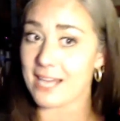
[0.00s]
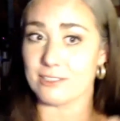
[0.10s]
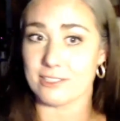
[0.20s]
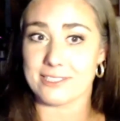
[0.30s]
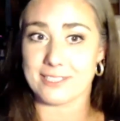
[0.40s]

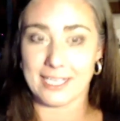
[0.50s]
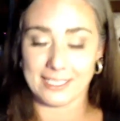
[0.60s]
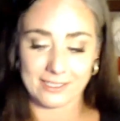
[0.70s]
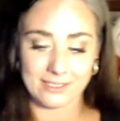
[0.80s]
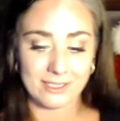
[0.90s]
looks
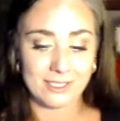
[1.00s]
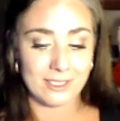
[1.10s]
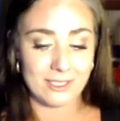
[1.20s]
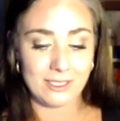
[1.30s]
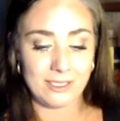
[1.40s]
like.
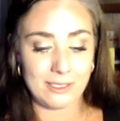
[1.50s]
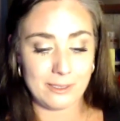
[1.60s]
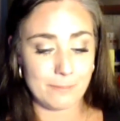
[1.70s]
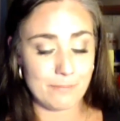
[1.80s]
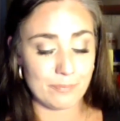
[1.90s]

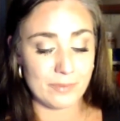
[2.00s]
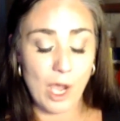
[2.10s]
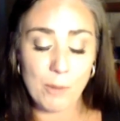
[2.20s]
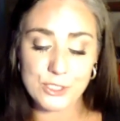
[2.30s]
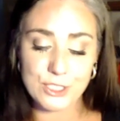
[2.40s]

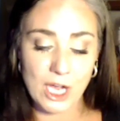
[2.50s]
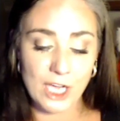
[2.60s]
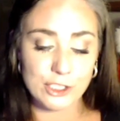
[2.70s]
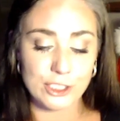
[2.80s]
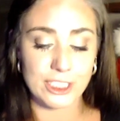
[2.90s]
Almost
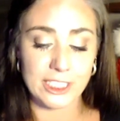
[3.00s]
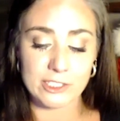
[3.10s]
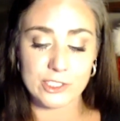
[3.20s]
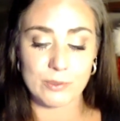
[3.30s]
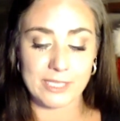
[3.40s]
100
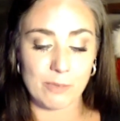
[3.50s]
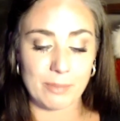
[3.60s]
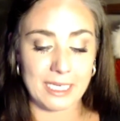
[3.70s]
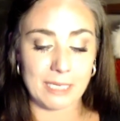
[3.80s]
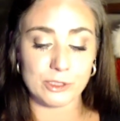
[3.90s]
years without
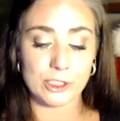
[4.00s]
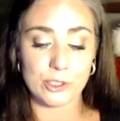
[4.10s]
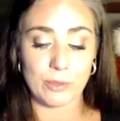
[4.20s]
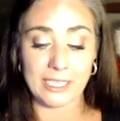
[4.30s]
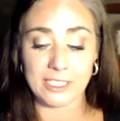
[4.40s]
being able to
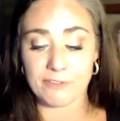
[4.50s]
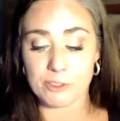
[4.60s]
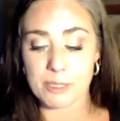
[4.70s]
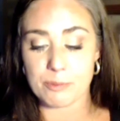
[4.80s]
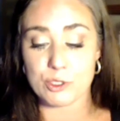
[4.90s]
do any of your
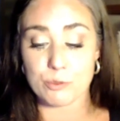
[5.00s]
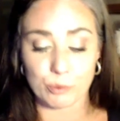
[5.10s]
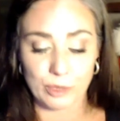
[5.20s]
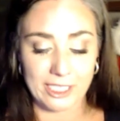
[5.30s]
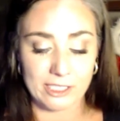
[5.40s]
people's
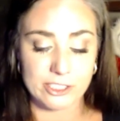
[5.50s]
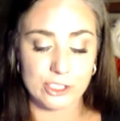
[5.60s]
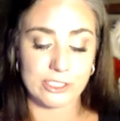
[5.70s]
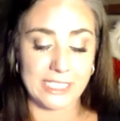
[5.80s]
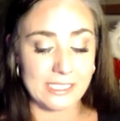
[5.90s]
prayers,
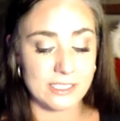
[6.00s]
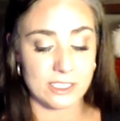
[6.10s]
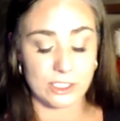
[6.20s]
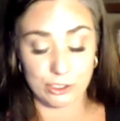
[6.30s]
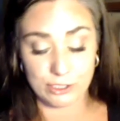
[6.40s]
your
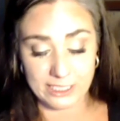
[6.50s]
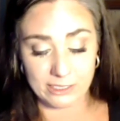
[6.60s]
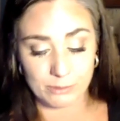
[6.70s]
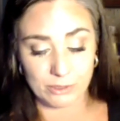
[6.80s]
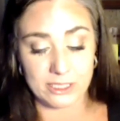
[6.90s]
dances, your
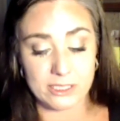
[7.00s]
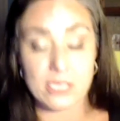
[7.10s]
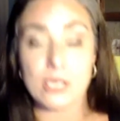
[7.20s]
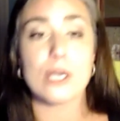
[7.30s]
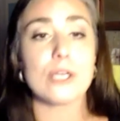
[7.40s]
ceremonies.
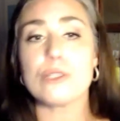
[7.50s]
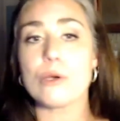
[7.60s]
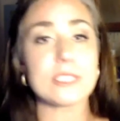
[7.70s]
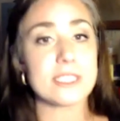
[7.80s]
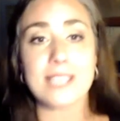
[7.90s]
No
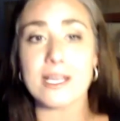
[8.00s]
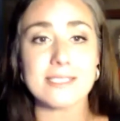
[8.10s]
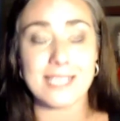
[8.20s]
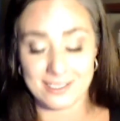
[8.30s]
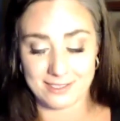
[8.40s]
sun
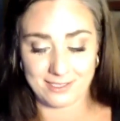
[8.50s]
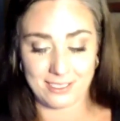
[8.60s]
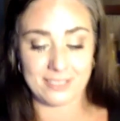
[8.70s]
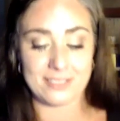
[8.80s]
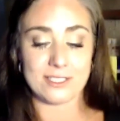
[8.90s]

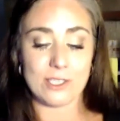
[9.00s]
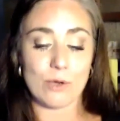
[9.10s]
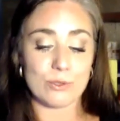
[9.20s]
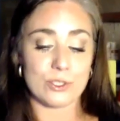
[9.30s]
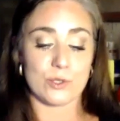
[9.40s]
dances,
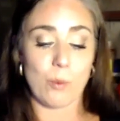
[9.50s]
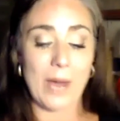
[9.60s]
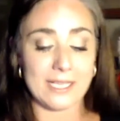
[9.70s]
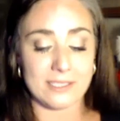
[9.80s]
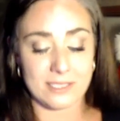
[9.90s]
no
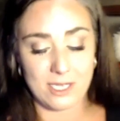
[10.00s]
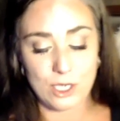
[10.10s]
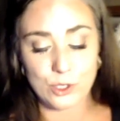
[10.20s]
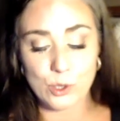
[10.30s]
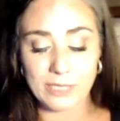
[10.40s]
sweats,
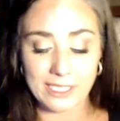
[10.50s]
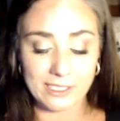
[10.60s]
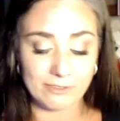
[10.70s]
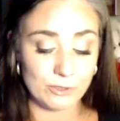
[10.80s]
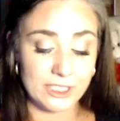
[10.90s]
no
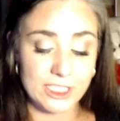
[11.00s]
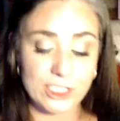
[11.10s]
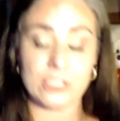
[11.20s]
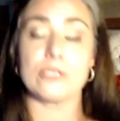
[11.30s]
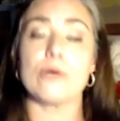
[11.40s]
native
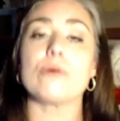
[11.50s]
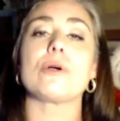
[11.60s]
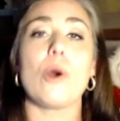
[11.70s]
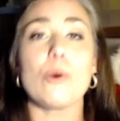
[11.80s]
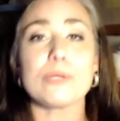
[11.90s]
religion, no
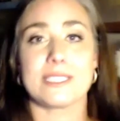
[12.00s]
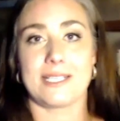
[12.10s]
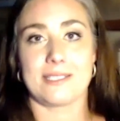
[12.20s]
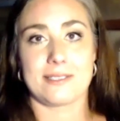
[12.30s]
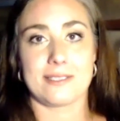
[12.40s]
ghost
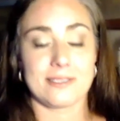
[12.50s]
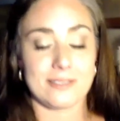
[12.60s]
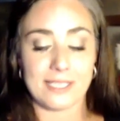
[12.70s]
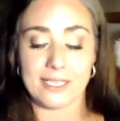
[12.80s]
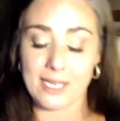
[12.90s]
dances.
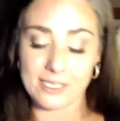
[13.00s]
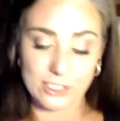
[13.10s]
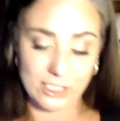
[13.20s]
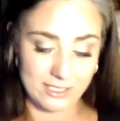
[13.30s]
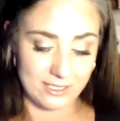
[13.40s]
Like, I
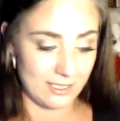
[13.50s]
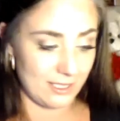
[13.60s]
just...